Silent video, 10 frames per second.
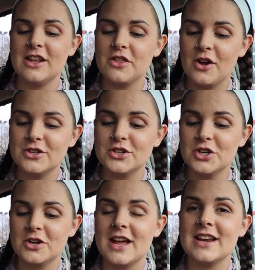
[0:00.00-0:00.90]
a thought to
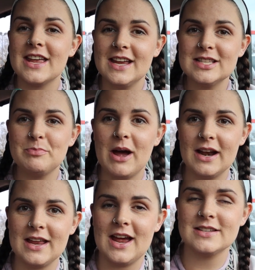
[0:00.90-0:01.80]
turn on a kids
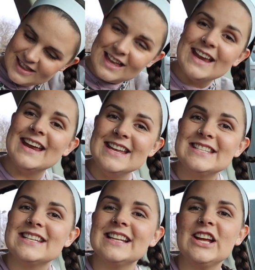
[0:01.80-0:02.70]
podcast. They
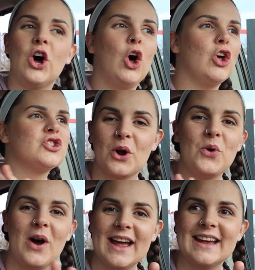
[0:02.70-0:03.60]
instantly all were
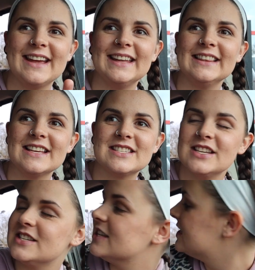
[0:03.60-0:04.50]
quiet and
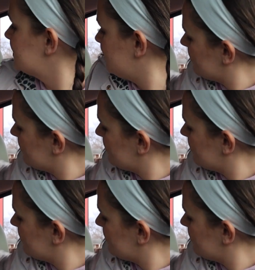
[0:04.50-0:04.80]
listened to this.